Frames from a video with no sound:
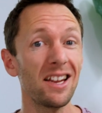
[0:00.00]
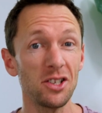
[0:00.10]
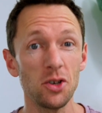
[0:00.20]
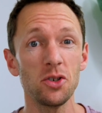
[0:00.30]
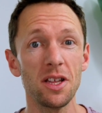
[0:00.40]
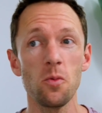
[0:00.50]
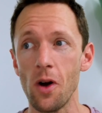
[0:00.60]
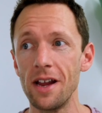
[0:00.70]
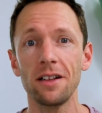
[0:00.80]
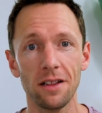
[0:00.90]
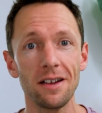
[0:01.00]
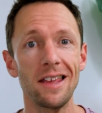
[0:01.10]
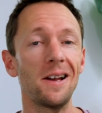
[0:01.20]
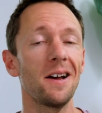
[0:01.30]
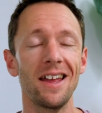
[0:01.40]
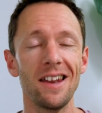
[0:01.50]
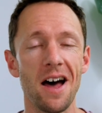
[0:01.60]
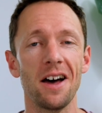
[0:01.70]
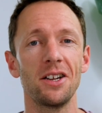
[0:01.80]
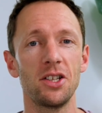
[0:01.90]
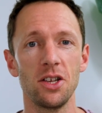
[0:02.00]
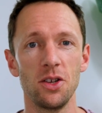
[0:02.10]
And it's usually way clunkier and harder to